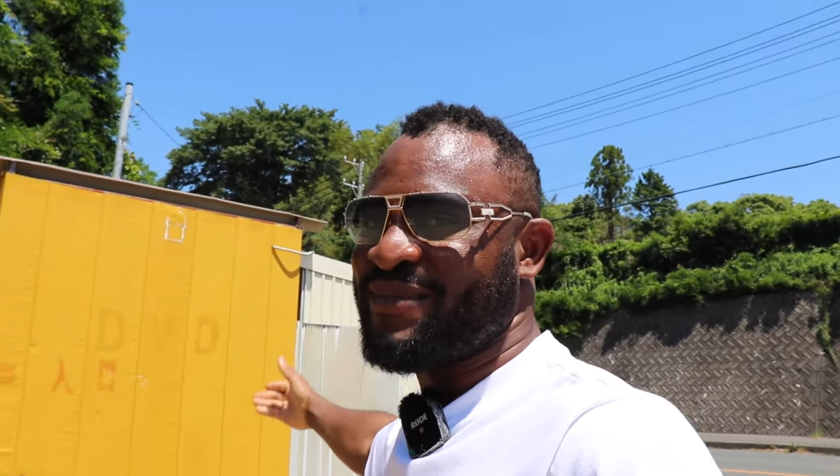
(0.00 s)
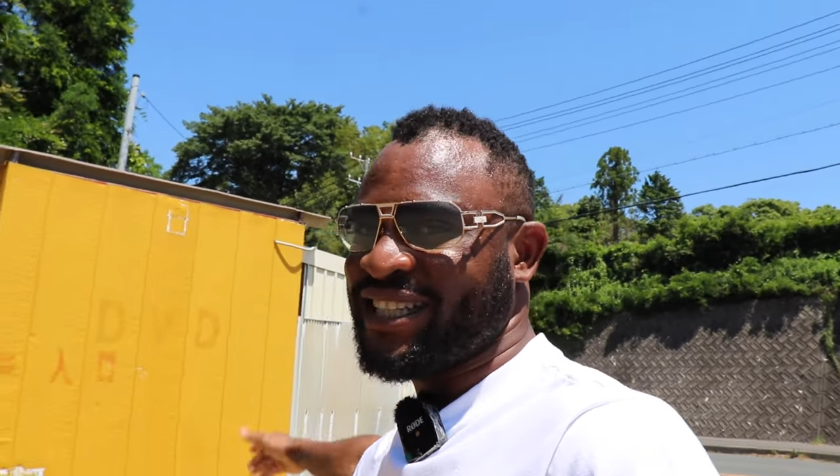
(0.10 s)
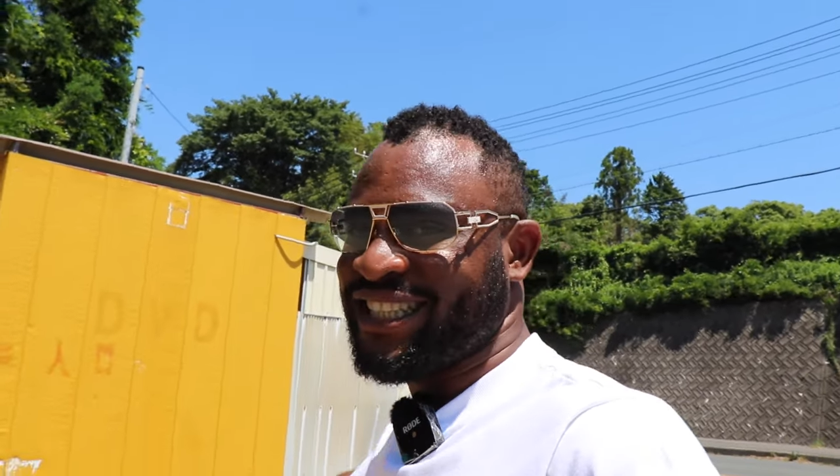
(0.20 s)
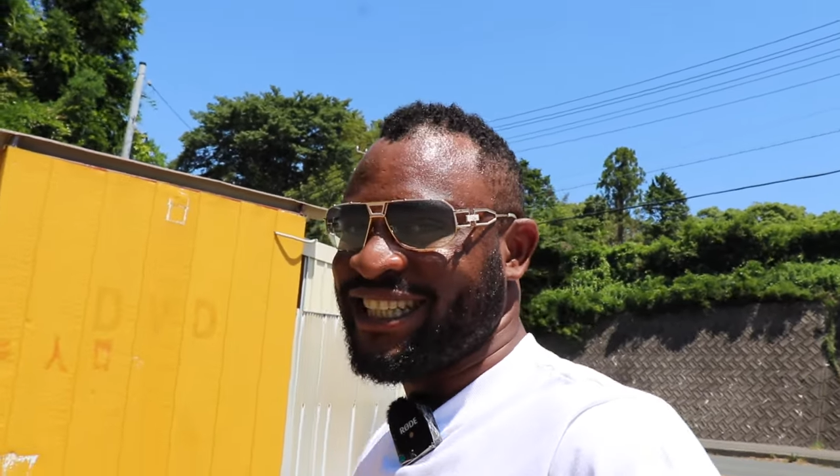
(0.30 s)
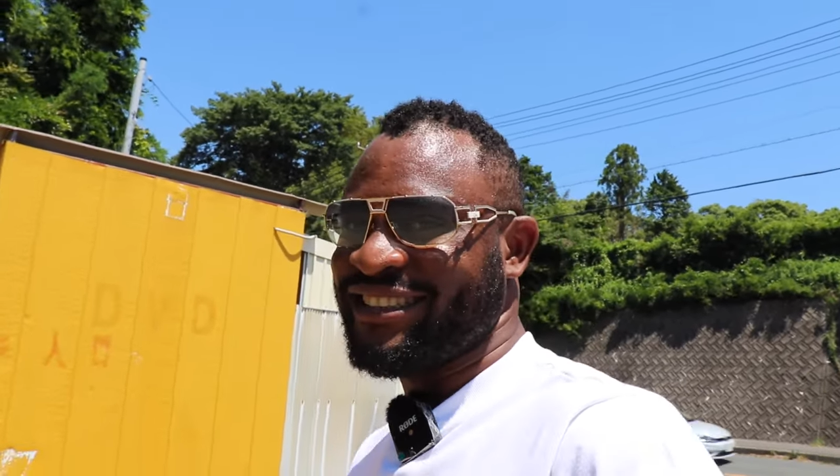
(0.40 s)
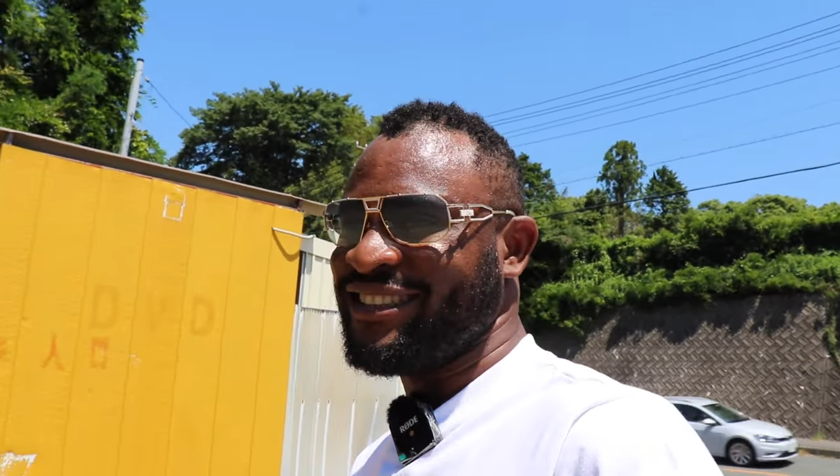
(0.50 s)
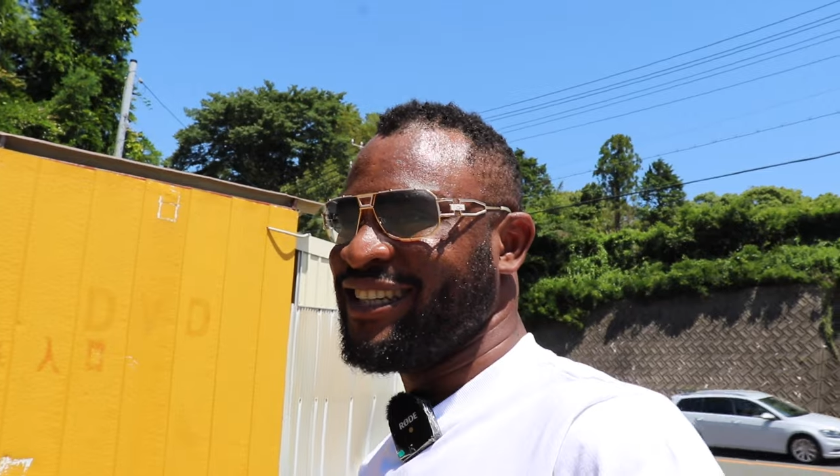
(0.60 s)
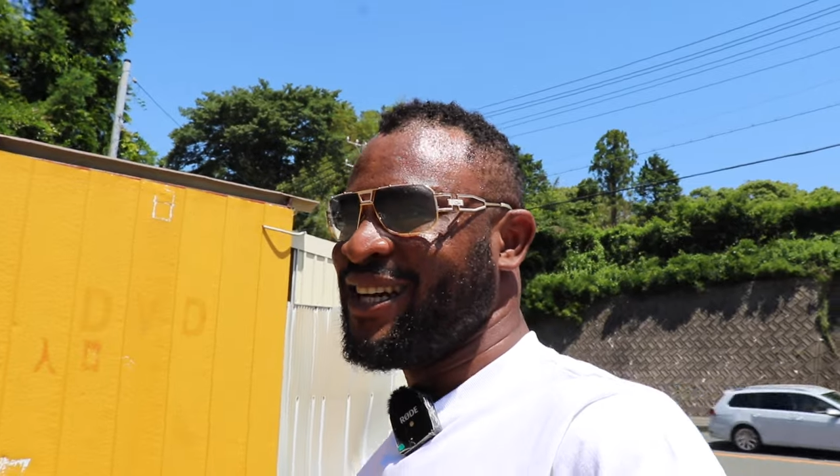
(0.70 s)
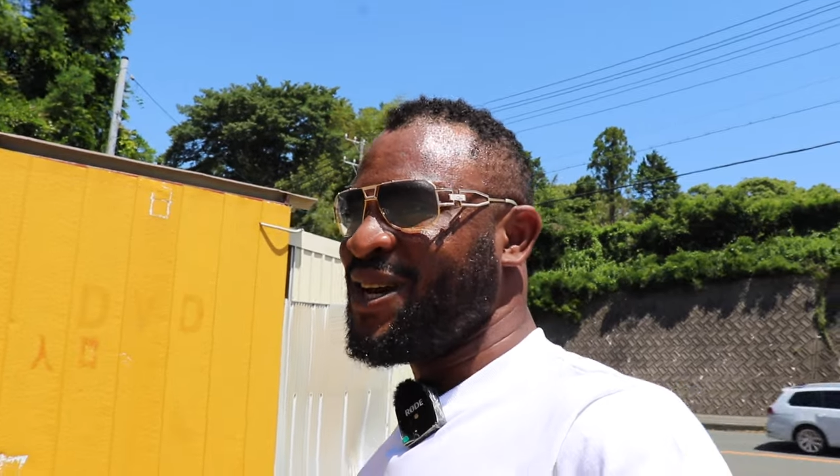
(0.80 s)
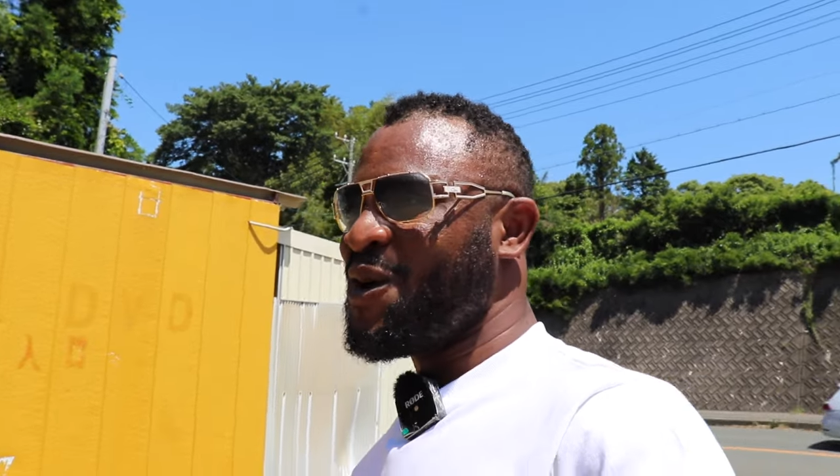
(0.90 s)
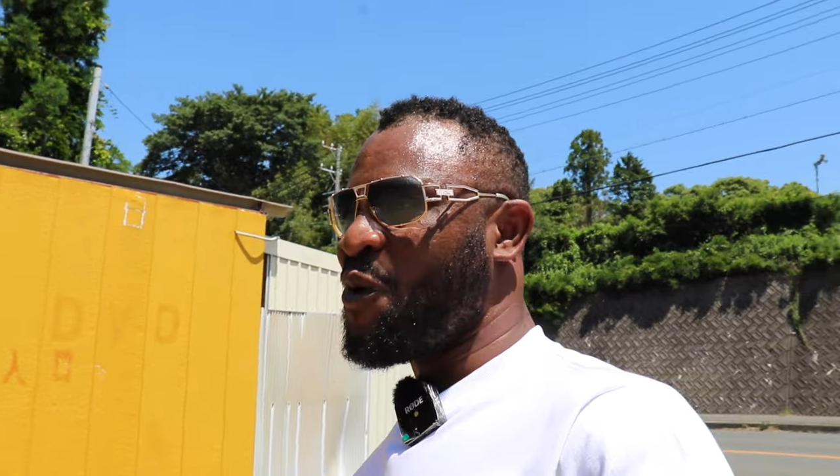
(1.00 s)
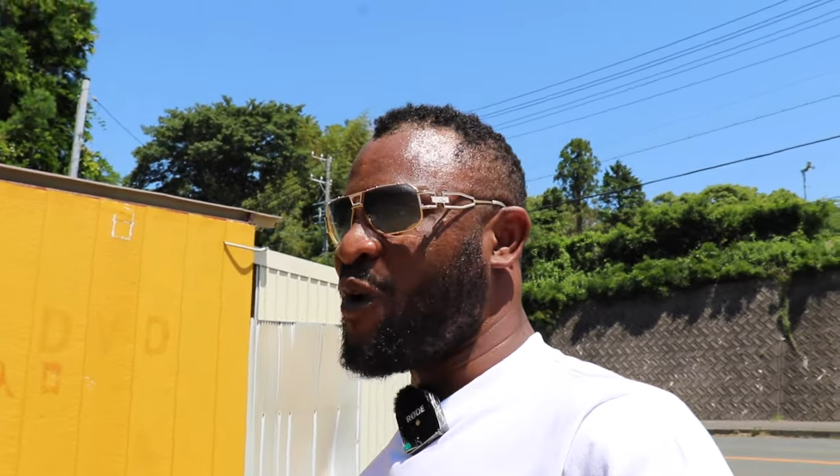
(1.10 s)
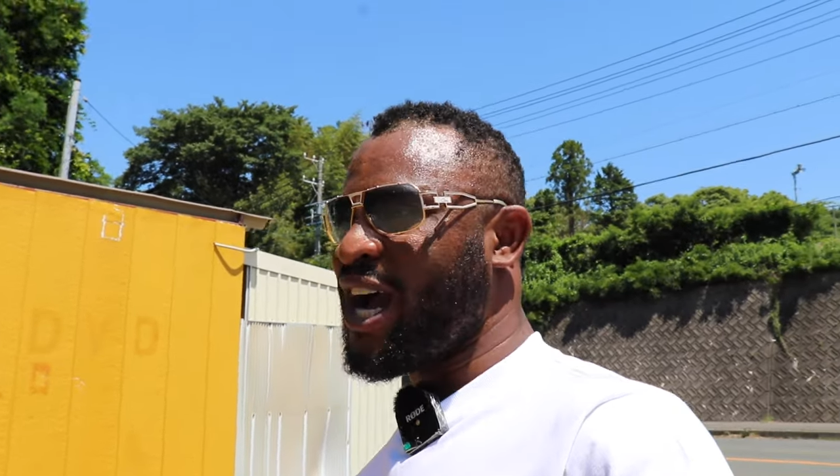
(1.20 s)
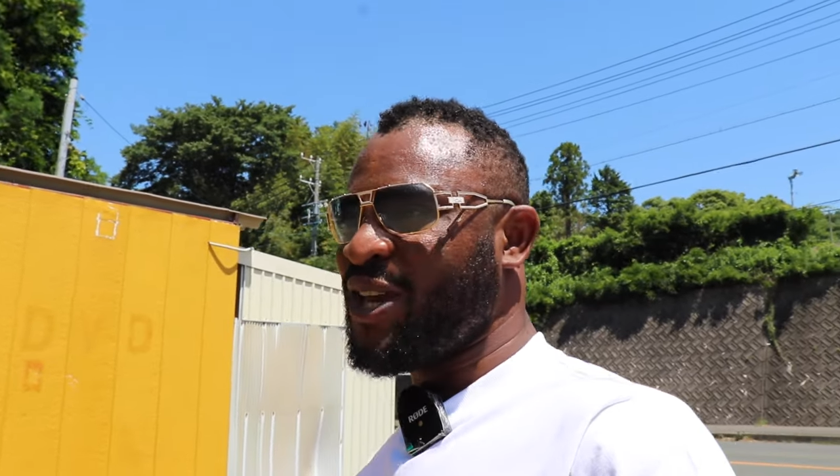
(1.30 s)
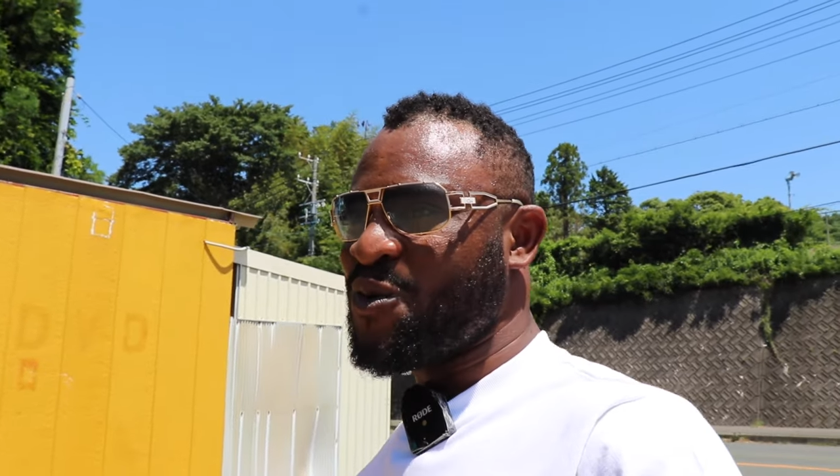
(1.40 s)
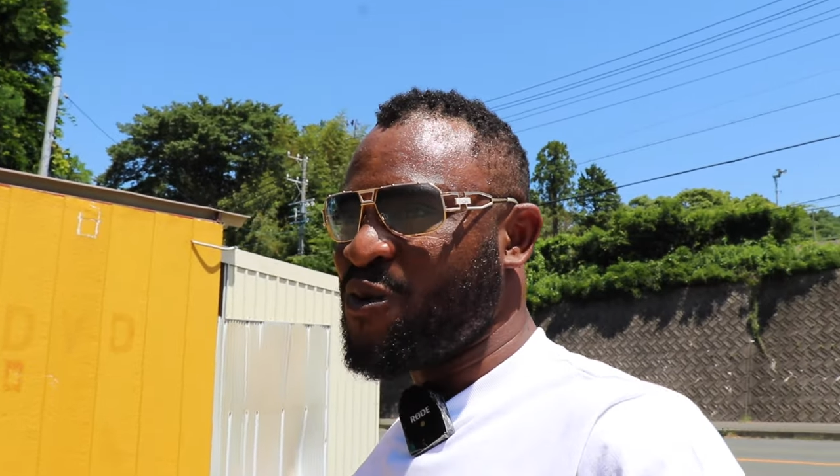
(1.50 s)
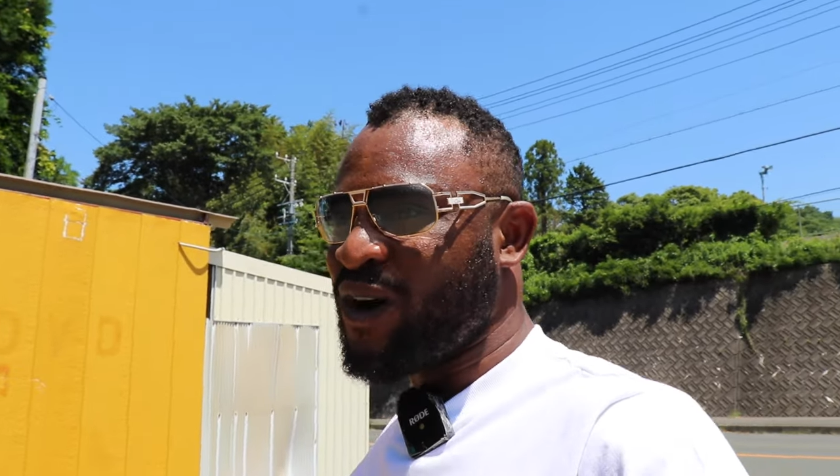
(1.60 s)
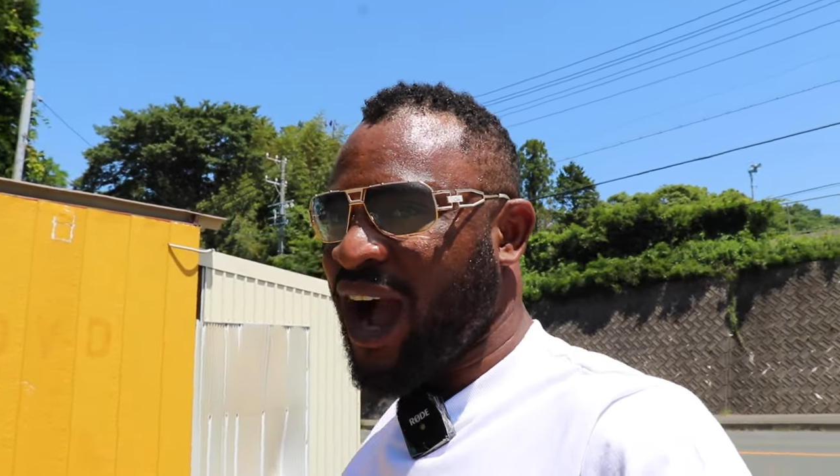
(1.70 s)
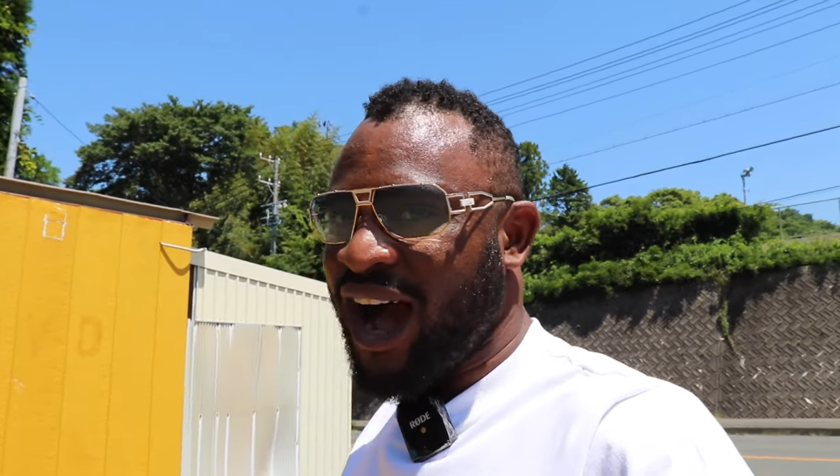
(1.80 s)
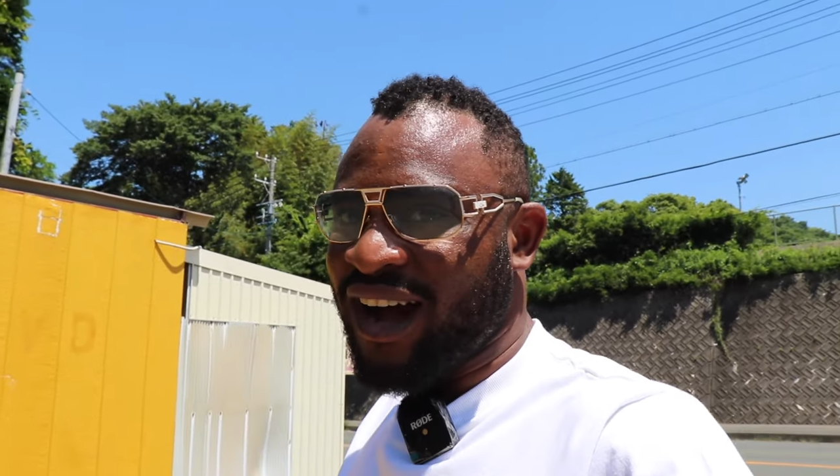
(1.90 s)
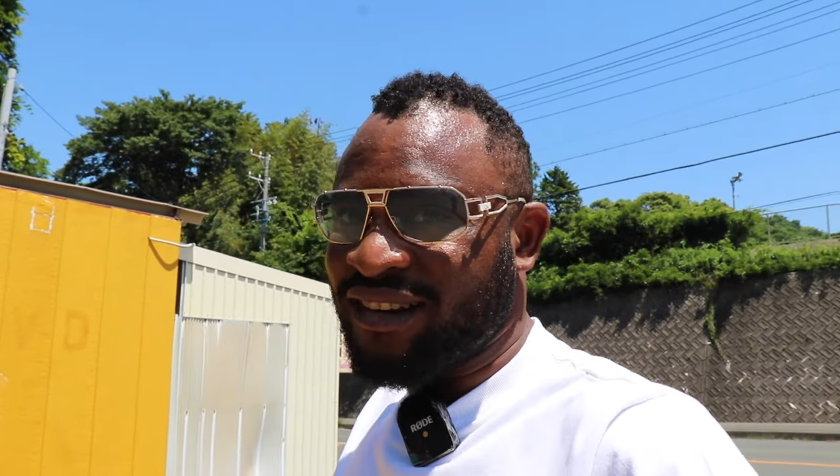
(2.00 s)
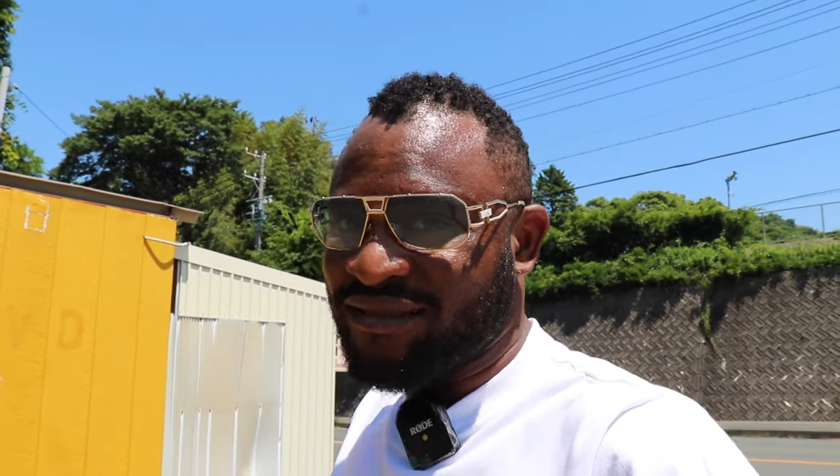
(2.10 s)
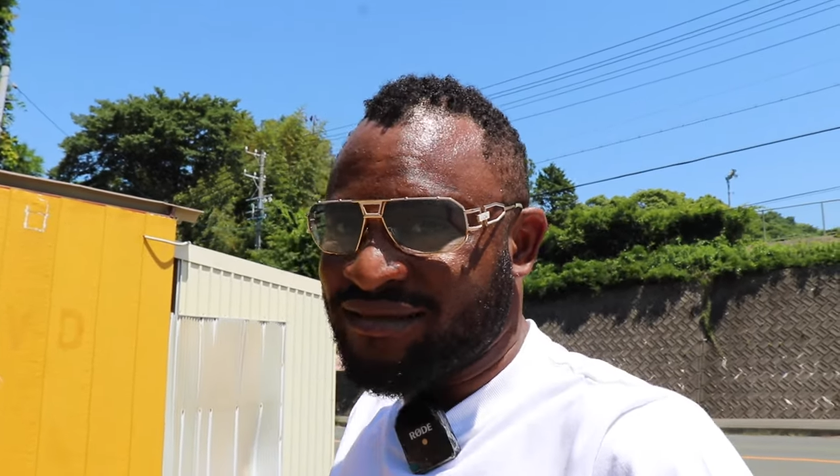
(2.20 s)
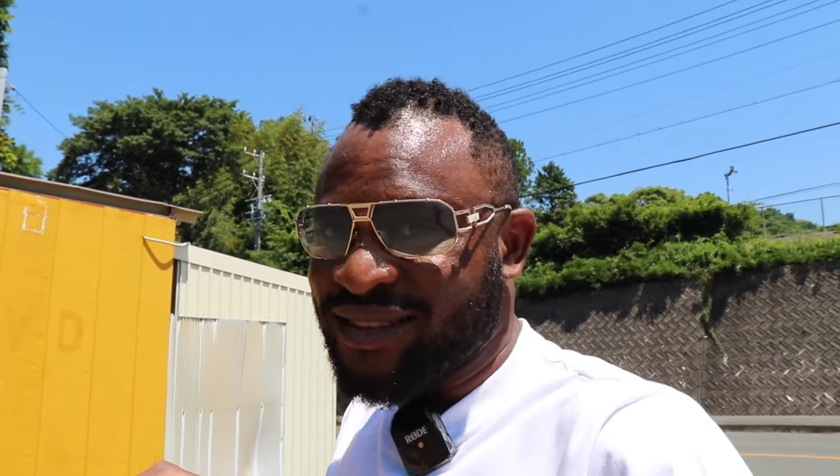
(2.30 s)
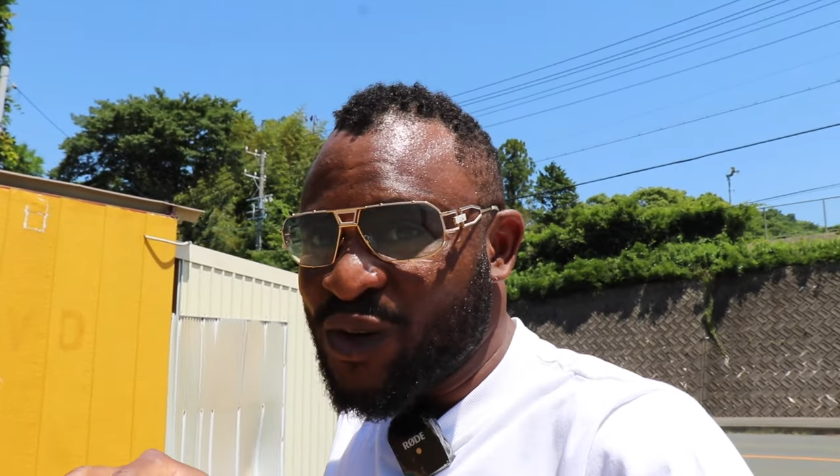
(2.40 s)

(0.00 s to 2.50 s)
machine where you can